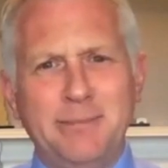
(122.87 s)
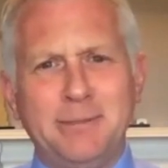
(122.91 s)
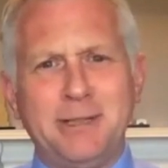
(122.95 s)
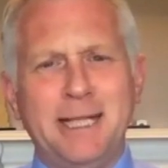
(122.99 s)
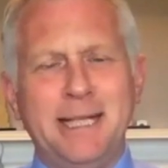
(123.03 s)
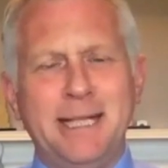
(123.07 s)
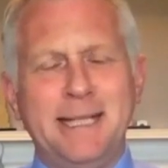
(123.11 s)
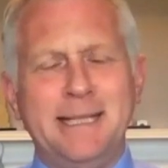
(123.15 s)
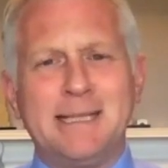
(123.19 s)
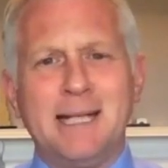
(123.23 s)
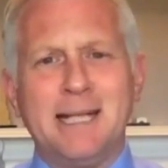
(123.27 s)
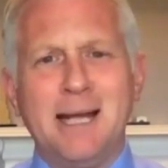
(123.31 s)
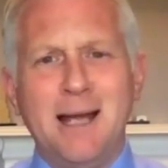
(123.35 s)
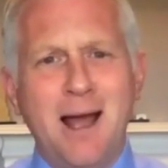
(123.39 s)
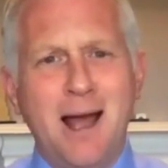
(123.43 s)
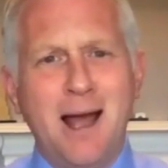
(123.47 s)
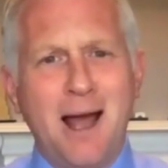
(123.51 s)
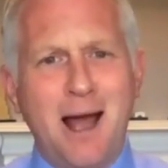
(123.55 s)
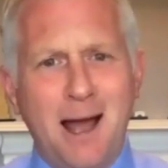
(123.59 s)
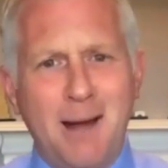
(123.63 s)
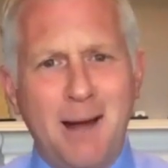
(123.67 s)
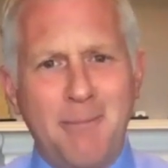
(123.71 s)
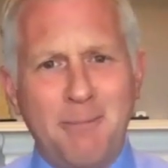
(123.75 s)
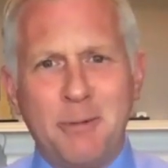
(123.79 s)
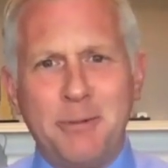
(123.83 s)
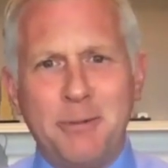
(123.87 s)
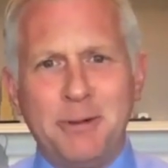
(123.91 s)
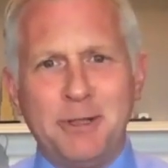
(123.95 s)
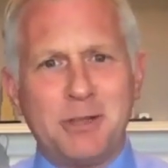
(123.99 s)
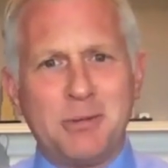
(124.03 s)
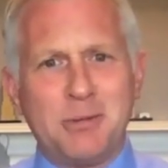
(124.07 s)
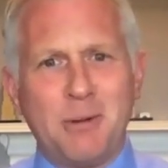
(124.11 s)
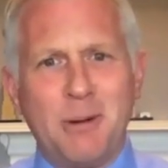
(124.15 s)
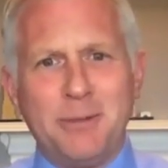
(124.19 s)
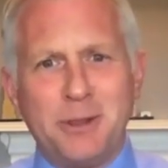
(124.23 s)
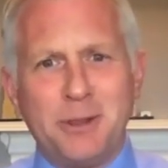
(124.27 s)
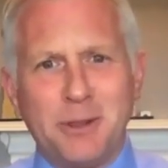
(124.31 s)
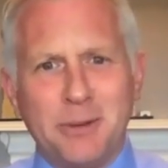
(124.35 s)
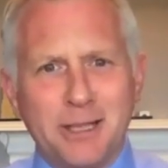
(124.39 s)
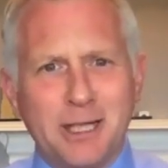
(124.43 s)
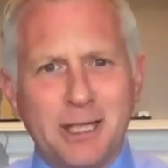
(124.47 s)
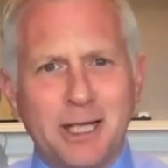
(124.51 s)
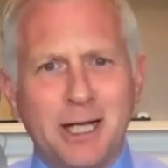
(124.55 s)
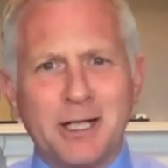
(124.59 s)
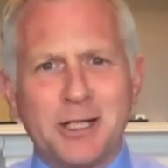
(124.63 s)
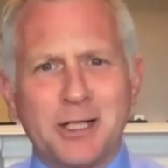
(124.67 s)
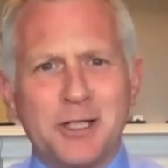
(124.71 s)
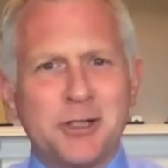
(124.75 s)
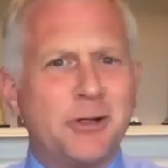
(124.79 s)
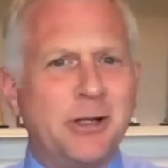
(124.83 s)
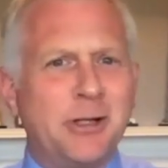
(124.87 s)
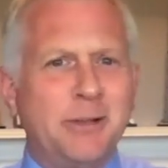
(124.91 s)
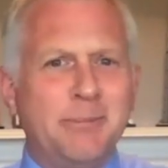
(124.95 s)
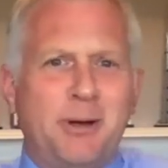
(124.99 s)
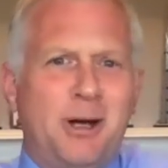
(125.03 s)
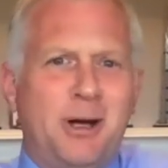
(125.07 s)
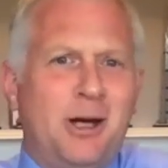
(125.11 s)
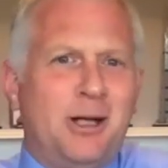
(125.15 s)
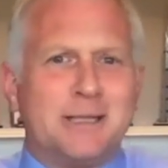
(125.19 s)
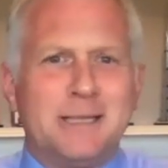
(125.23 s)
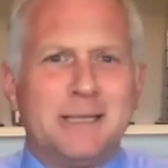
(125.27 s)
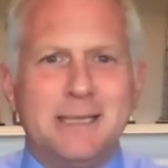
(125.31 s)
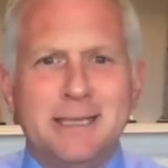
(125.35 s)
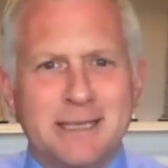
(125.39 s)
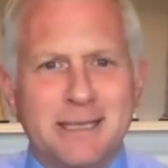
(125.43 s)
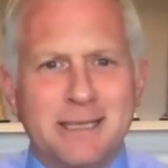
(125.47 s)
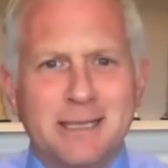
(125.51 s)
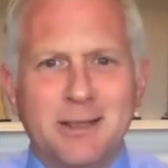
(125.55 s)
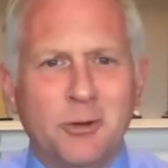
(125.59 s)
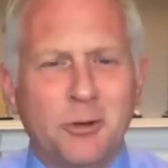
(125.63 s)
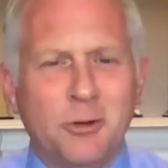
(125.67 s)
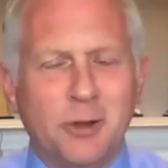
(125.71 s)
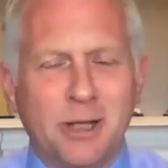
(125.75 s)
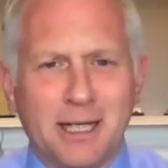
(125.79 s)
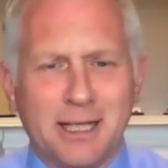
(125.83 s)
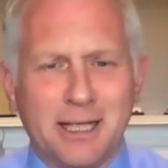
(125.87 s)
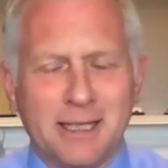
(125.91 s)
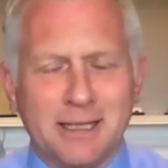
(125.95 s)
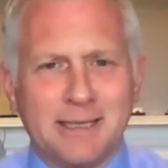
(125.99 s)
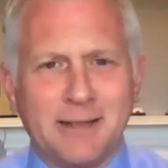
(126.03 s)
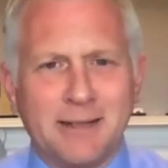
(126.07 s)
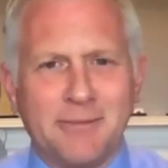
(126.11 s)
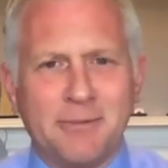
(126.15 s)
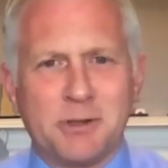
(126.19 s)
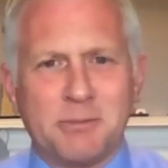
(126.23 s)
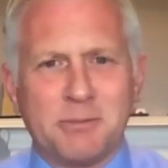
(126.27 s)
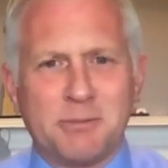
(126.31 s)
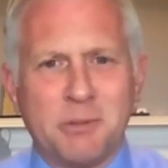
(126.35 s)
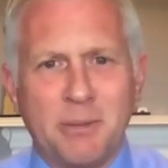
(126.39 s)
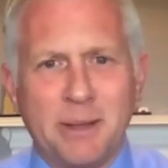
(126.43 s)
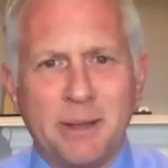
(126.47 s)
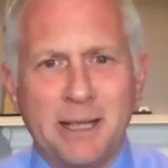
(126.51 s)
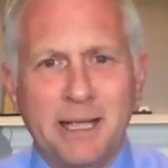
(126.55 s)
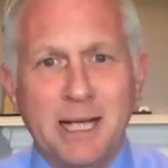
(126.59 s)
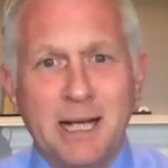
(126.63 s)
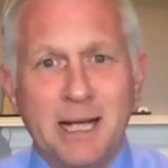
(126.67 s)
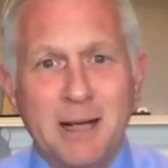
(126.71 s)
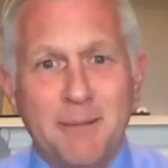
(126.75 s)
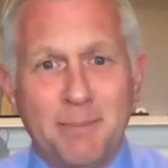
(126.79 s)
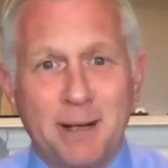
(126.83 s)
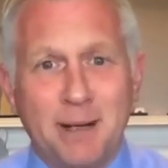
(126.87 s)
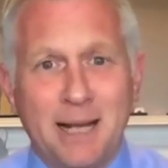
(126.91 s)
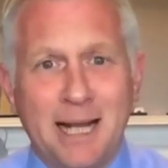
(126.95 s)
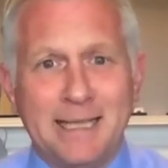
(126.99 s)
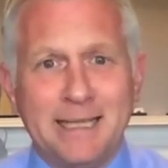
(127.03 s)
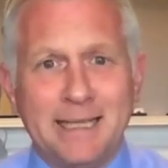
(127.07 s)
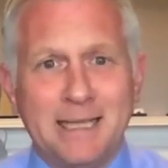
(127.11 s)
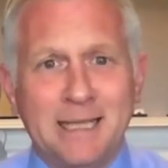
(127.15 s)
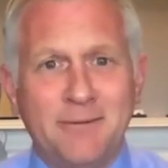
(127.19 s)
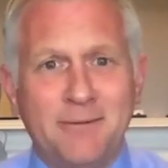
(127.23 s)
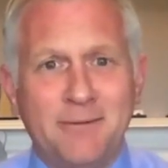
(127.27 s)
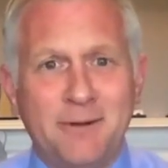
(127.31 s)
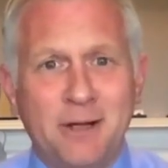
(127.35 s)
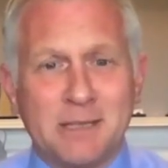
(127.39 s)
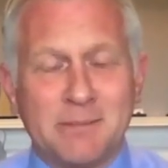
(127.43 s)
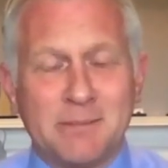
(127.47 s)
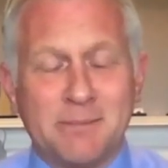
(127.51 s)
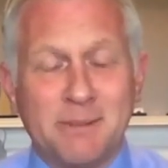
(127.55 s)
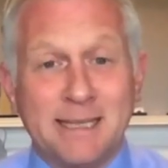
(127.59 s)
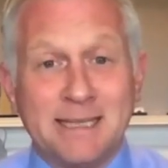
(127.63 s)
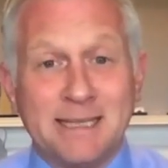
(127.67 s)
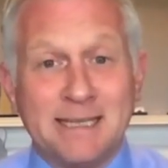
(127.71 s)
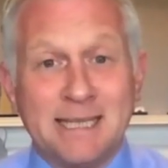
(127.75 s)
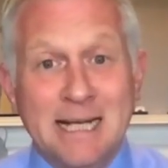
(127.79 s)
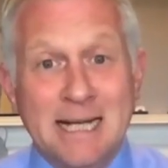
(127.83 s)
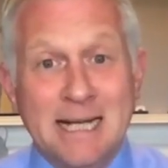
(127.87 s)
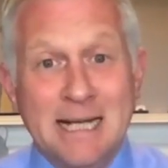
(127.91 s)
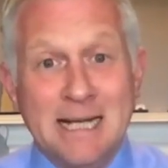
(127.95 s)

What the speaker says: teas, but we just won't be doing the kind of street parties and all that kind of stuff that was probably planned in the first place.